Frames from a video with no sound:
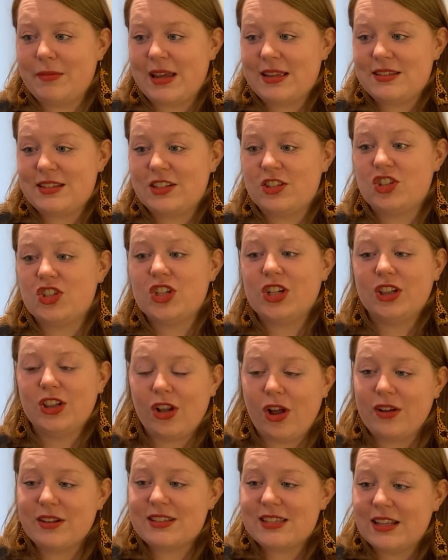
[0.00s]
message to
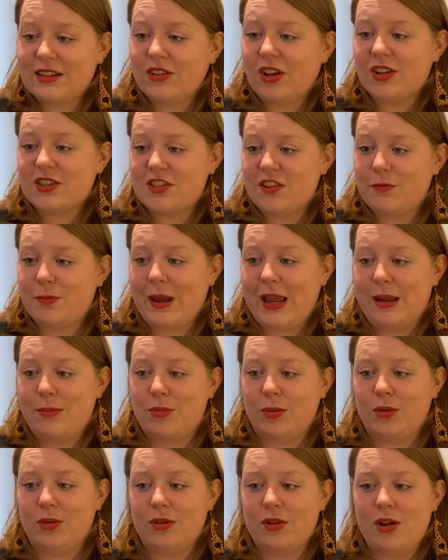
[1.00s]
lots and lots of
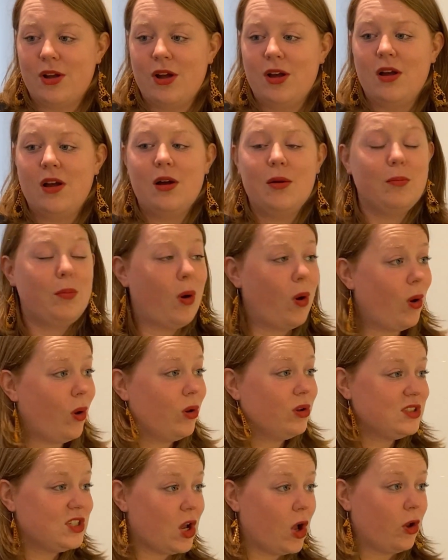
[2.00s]
people.
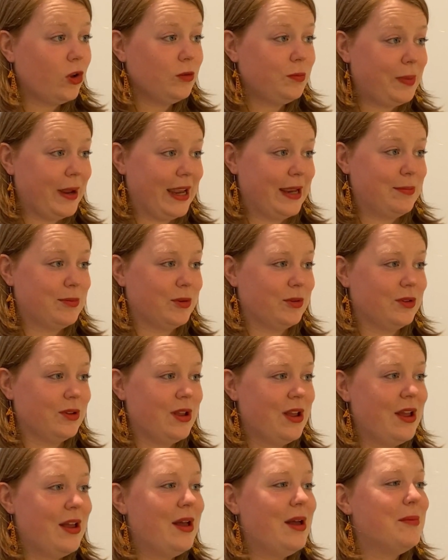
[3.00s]
Paul told people,
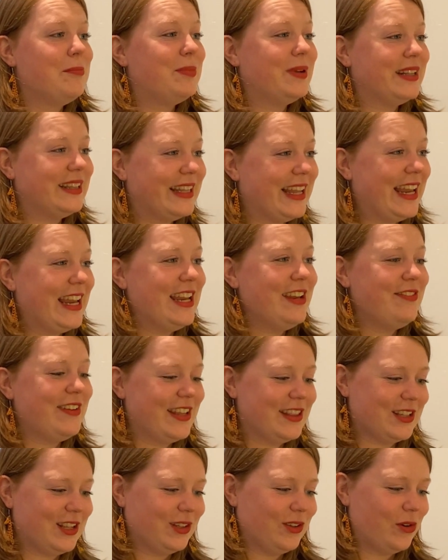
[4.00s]
believe
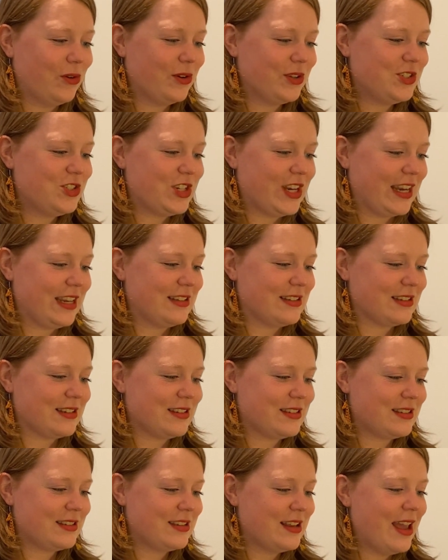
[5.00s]
in the Lord
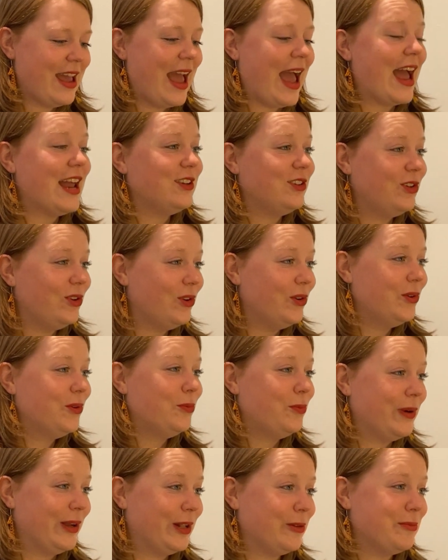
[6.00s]
Jesus and you
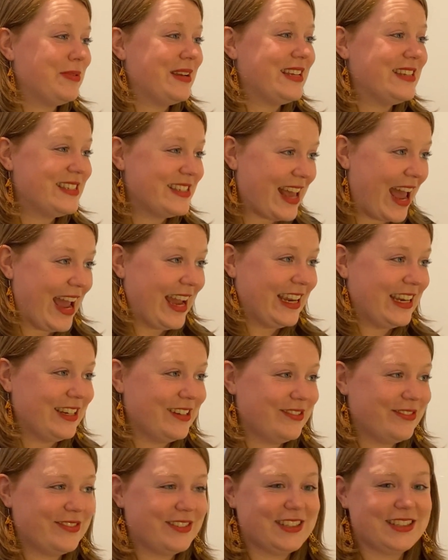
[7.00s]
will be
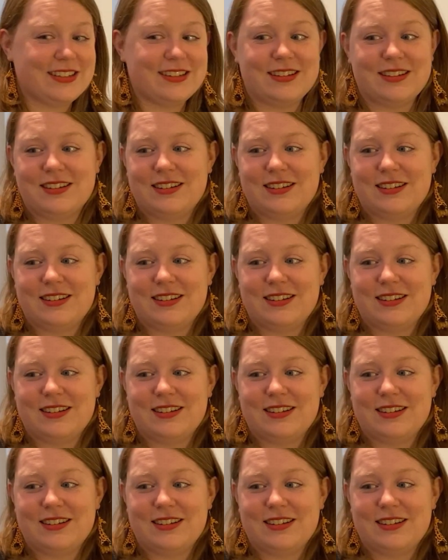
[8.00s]
saved.